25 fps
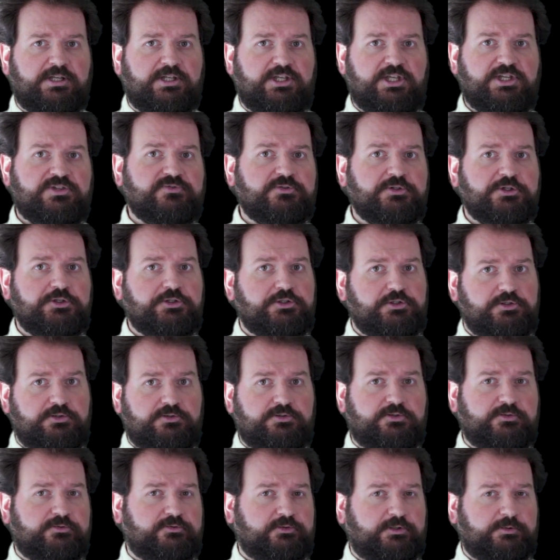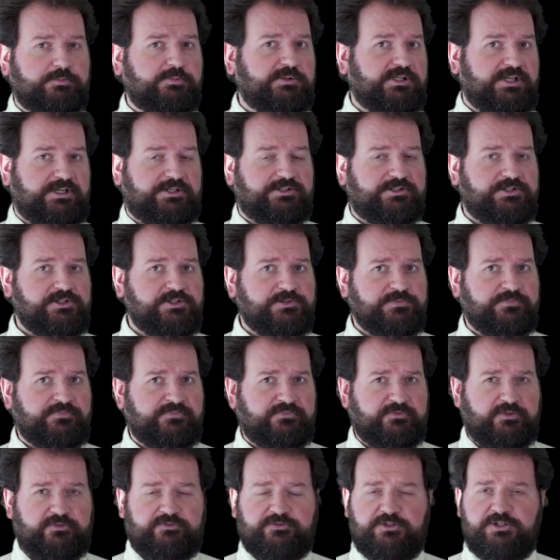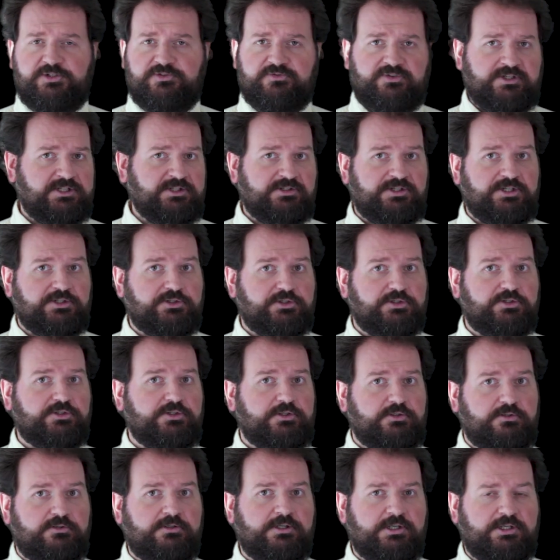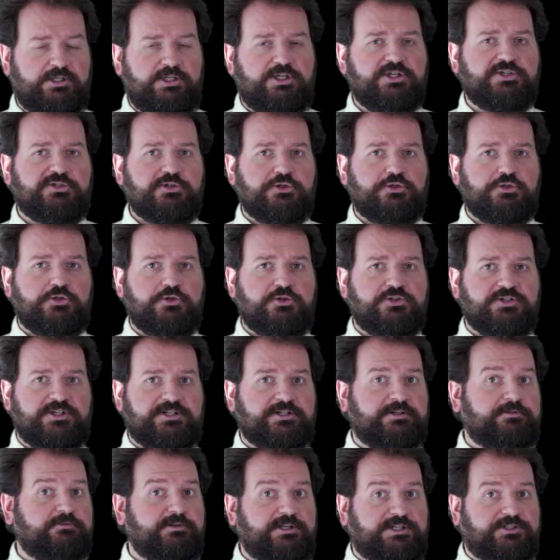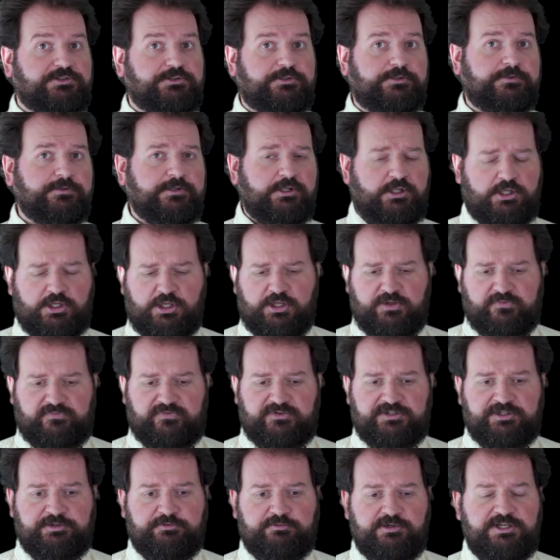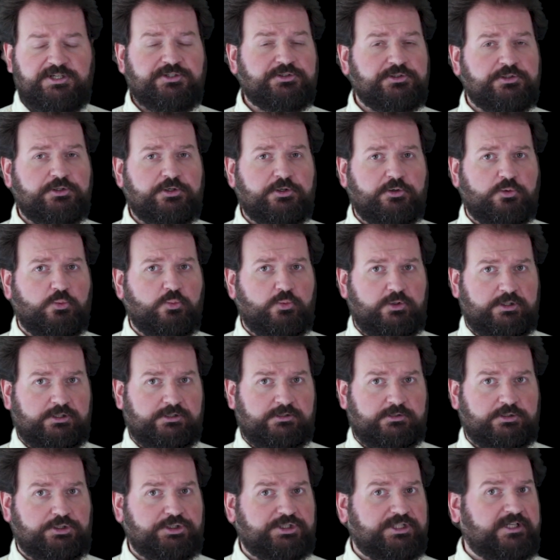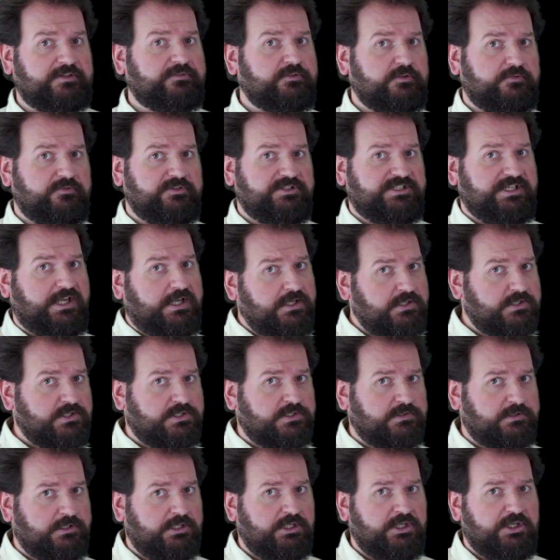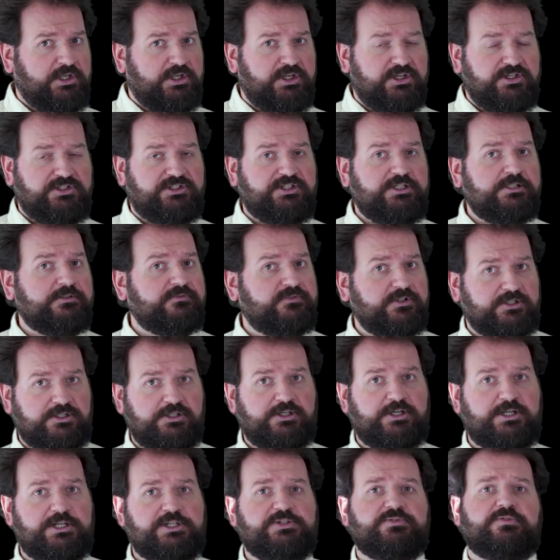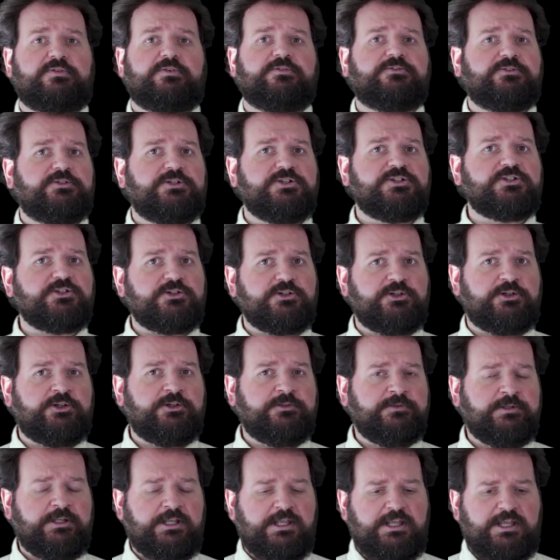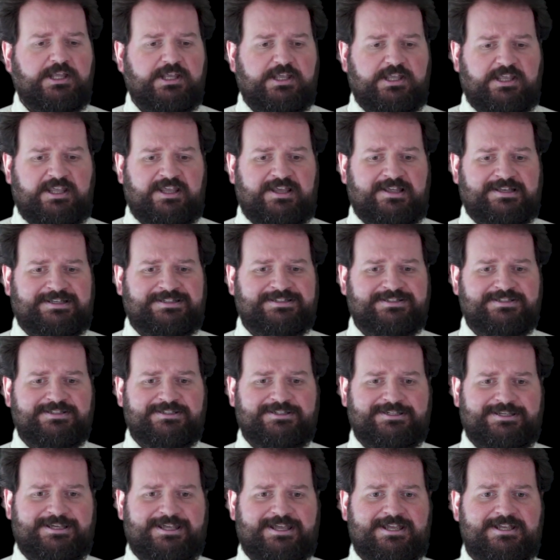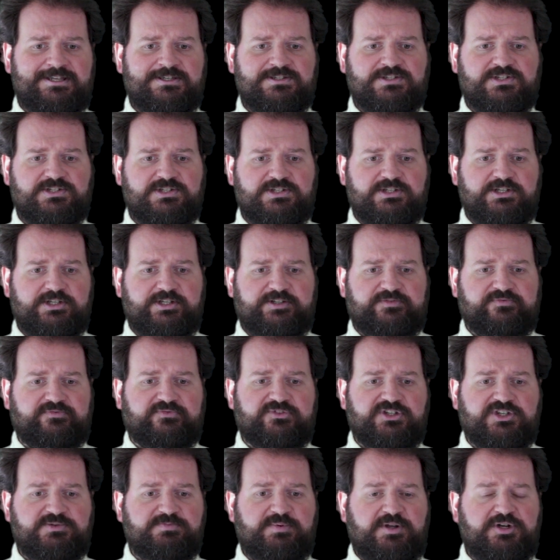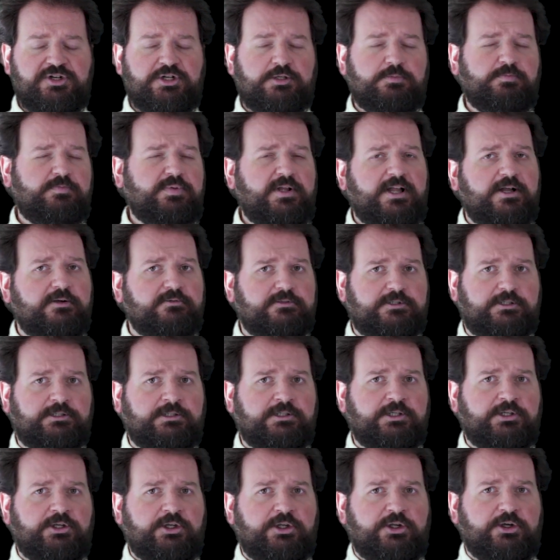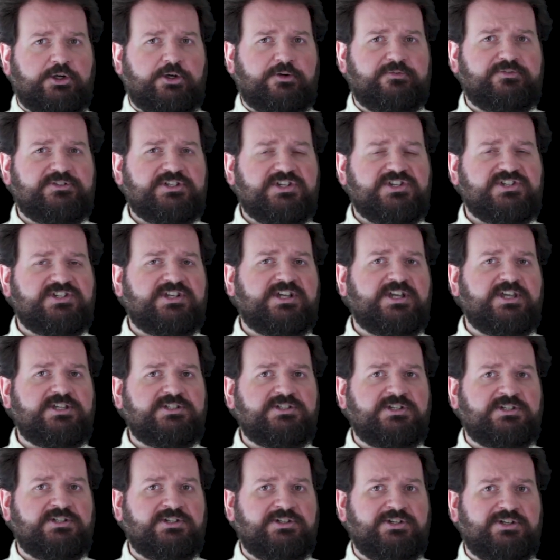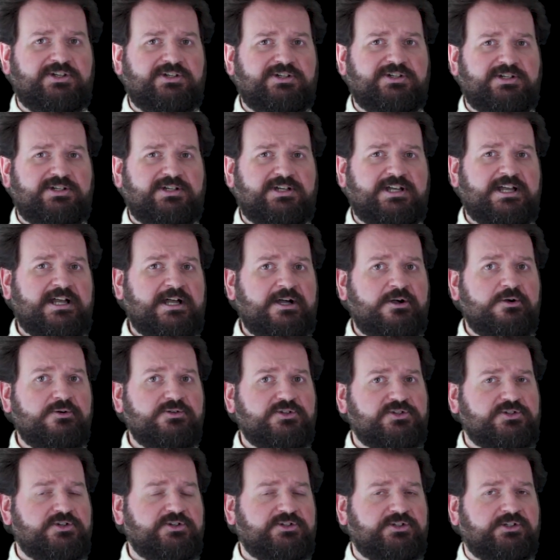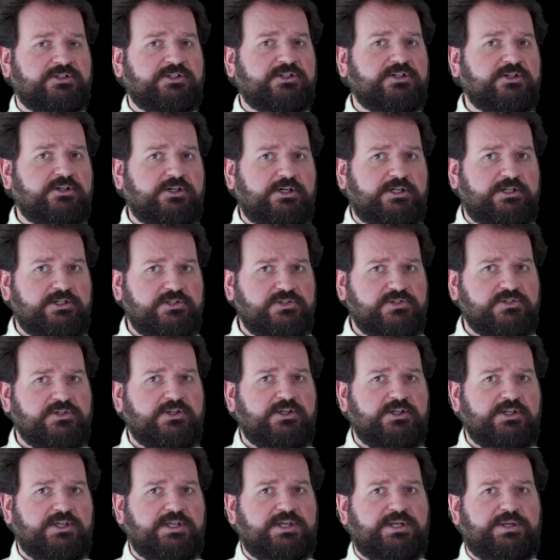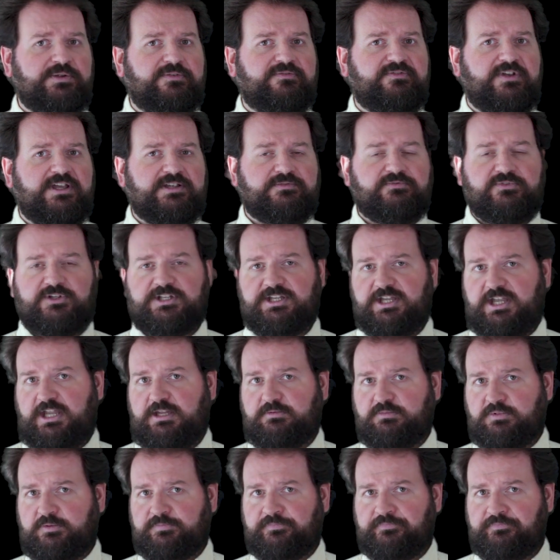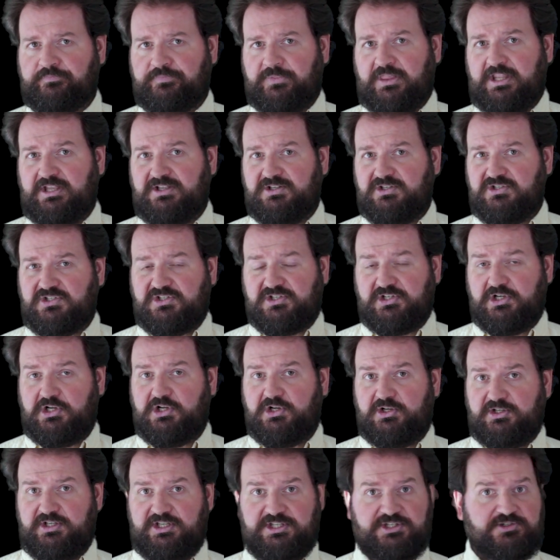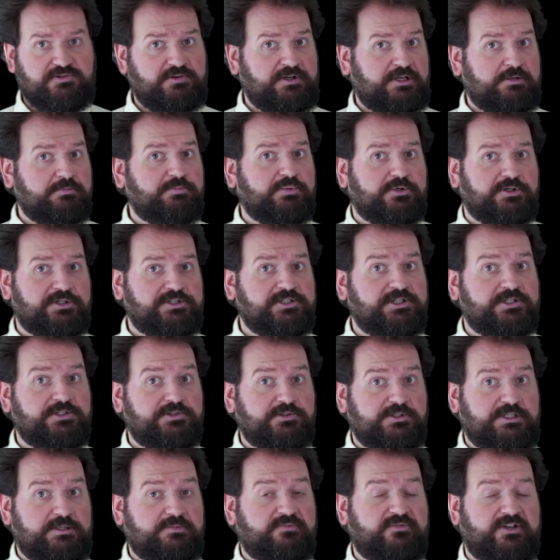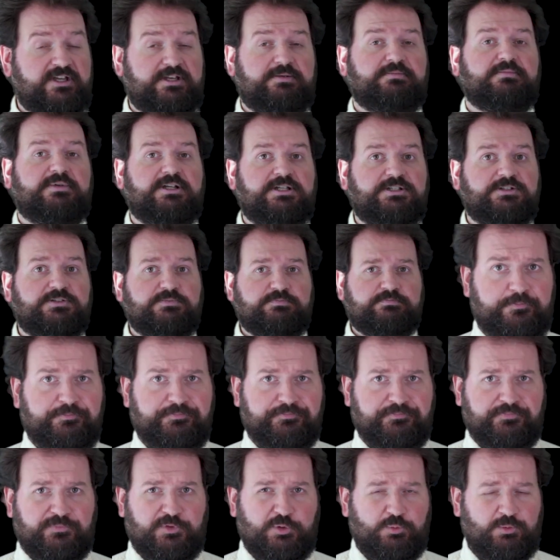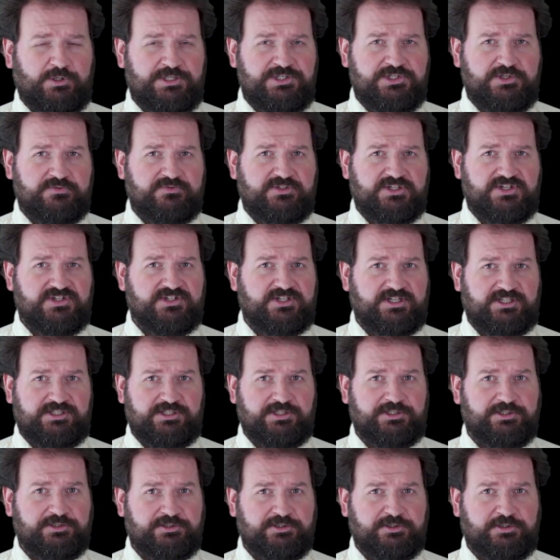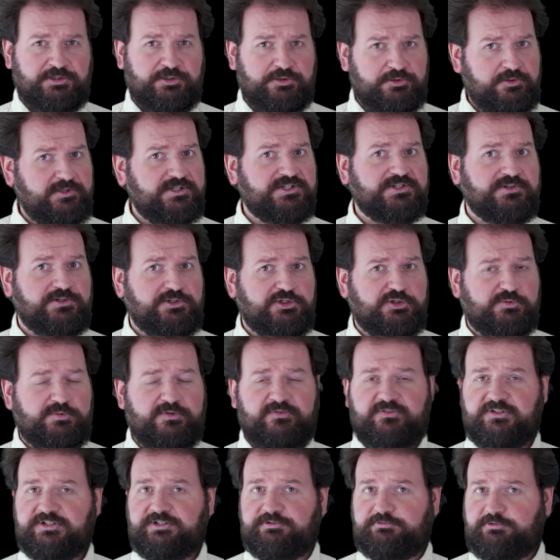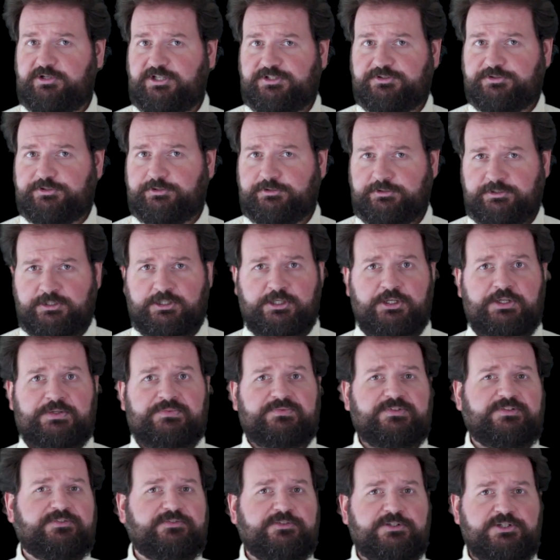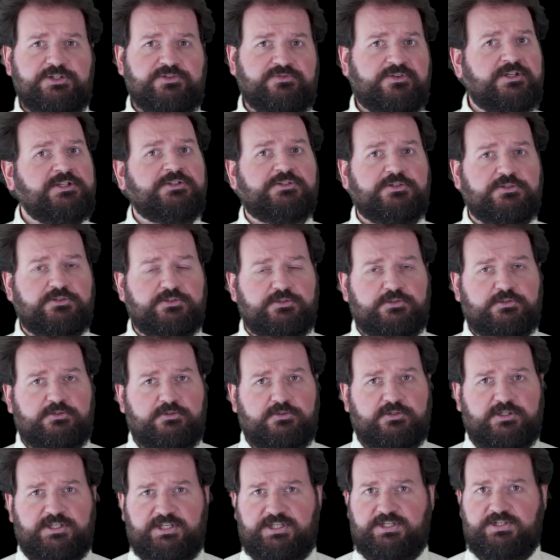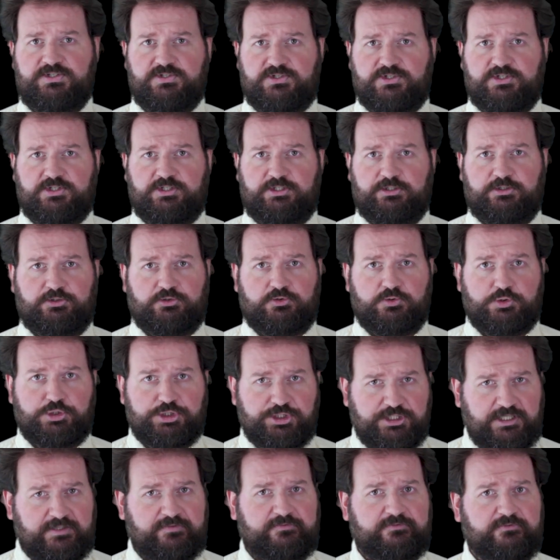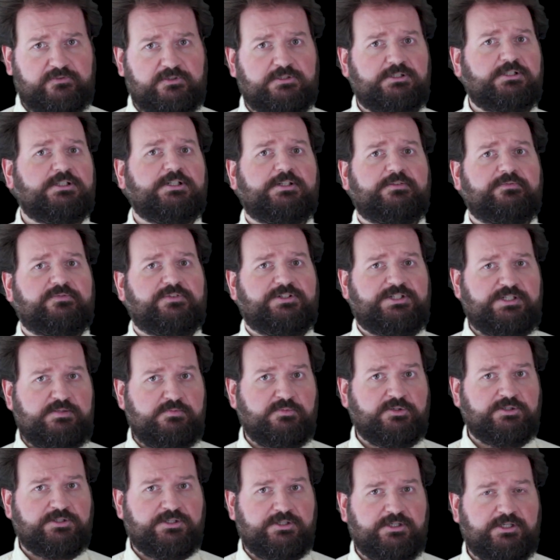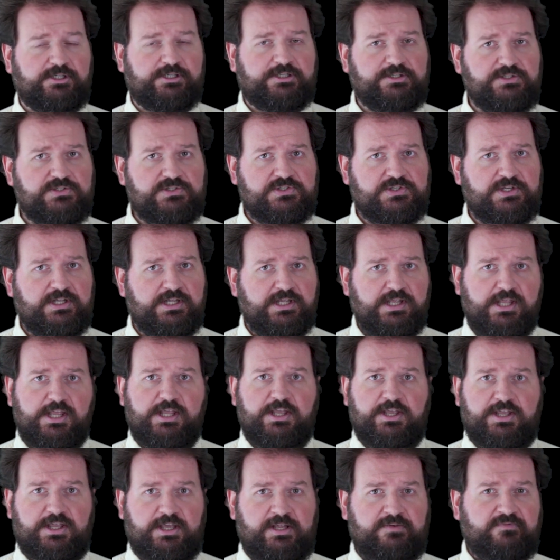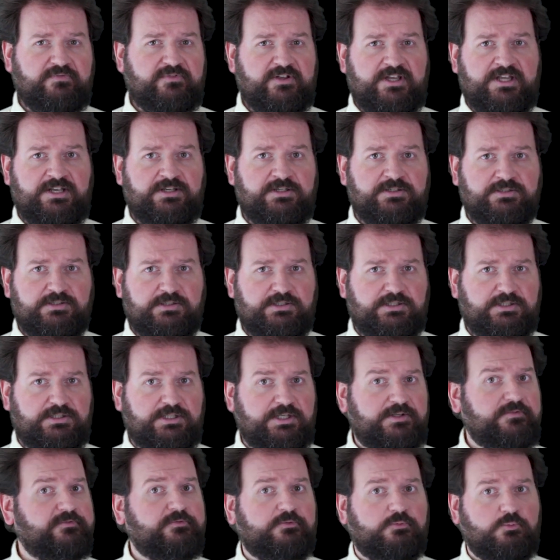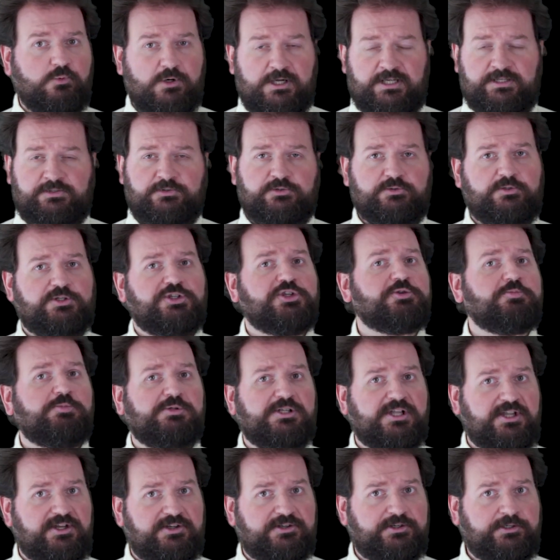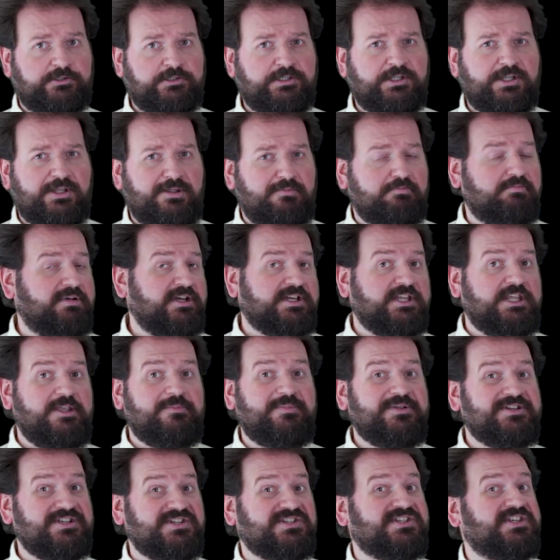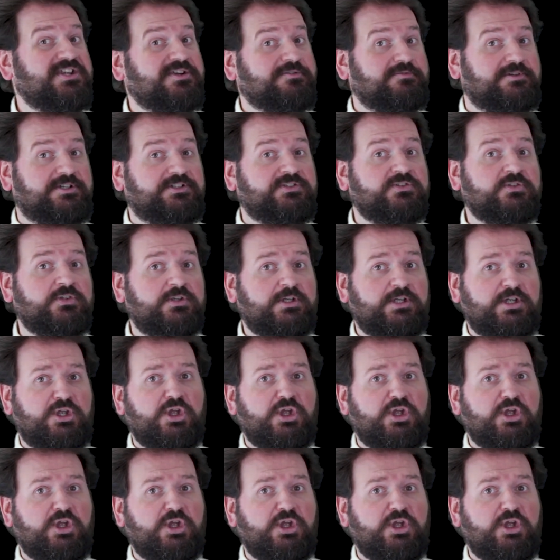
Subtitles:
is for 2 to 4 players. The first thing you need to do is to choose a narrator. The narrator will shuffle the decks, deal the cards for a first turn, and has the special power of deciding how certain cards can affect the game. So it's really important to keep that in mind. Once you've decided who is going to be the narrator, the first thing to do is to shuffle the demon cards and then give one to each player, but keep it a secret,